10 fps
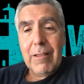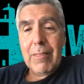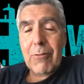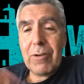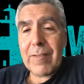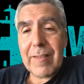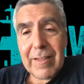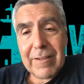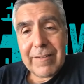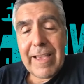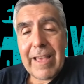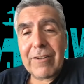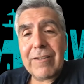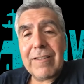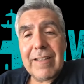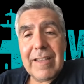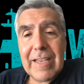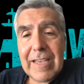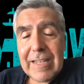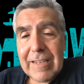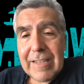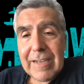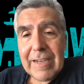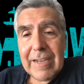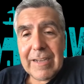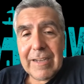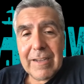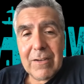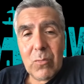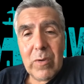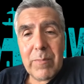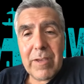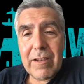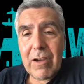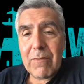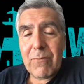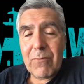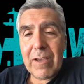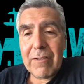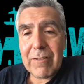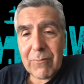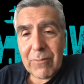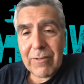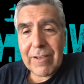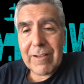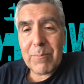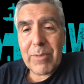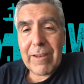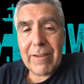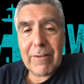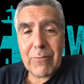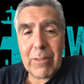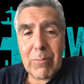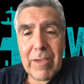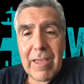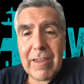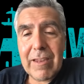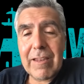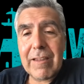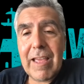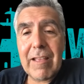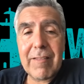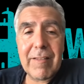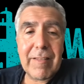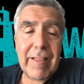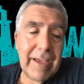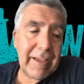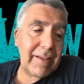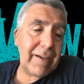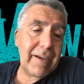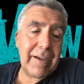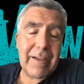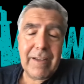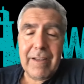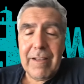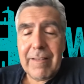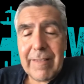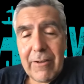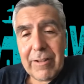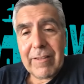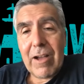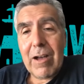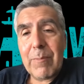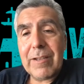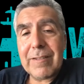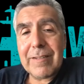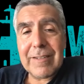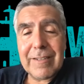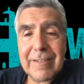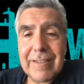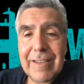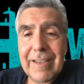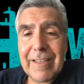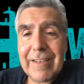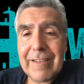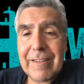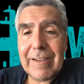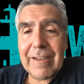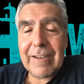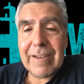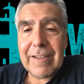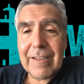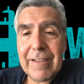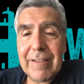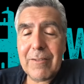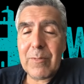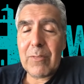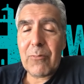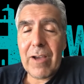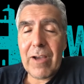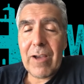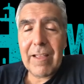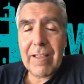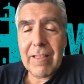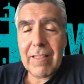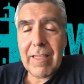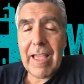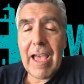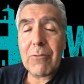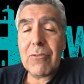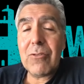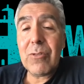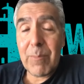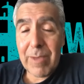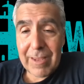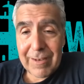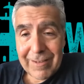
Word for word: throw us in the channel and uh, women are very very competitive with men and in cases like uh, sarah thomas and and uh, elizabeth fry they outdo the men